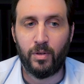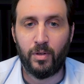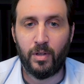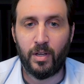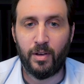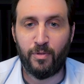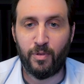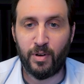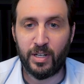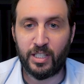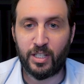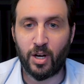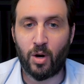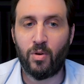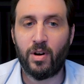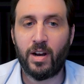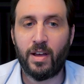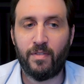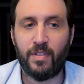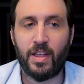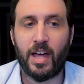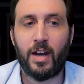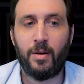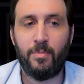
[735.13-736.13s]
If we don't
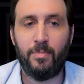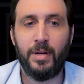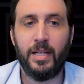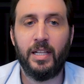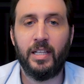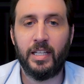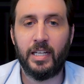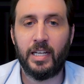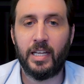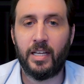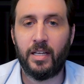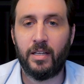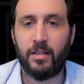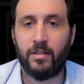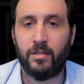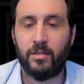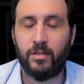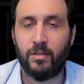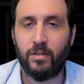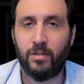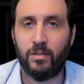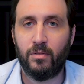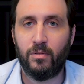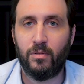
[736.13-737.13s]
have that ability,
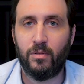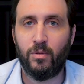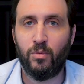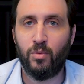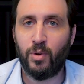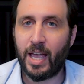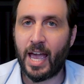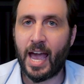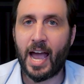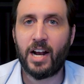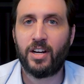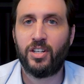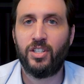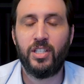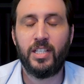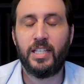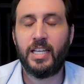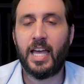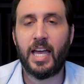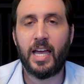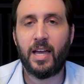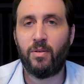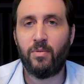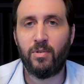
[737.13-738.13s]
we actually
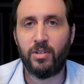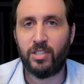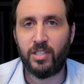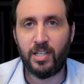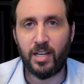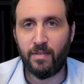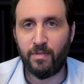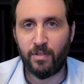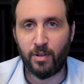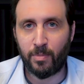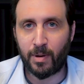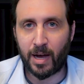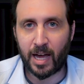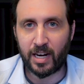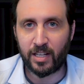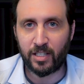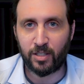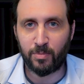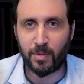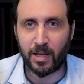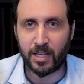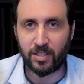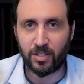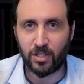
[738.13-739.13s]
can't receive the
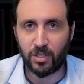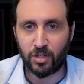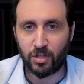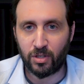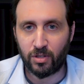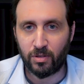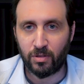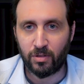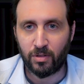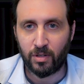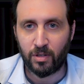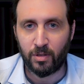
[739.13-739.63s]
body's message,